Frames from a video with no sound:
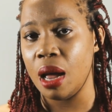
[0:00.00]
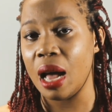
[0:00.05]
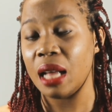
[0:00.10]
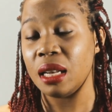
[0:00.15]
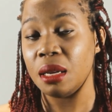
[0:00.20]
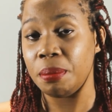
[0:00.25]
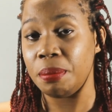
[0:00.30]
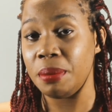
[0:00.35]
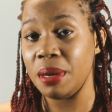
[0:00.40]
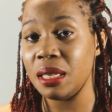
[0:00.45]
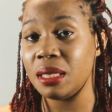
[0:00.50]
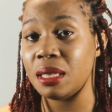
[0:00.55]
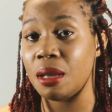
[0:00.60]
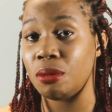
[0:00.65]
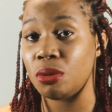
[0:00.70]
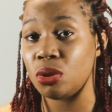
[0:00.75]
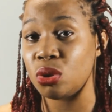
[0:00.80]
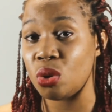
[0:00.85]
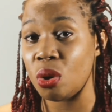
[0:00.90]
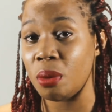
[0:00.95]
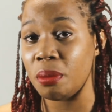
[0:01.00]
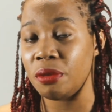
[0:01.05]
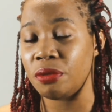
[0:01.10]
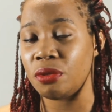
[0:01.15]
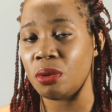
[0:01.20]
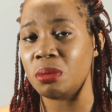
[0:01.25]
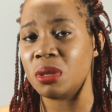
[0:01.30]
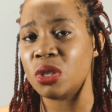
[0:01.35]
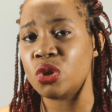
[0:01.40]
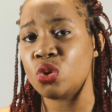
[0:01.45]
And the place I was coming
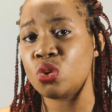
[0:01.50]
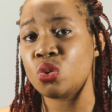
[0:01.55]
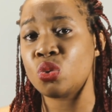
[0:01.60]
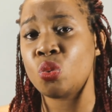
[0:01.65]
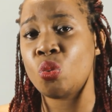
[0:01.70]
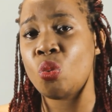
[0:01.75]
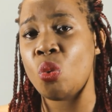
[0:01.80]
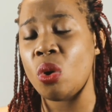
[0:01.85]
from, this is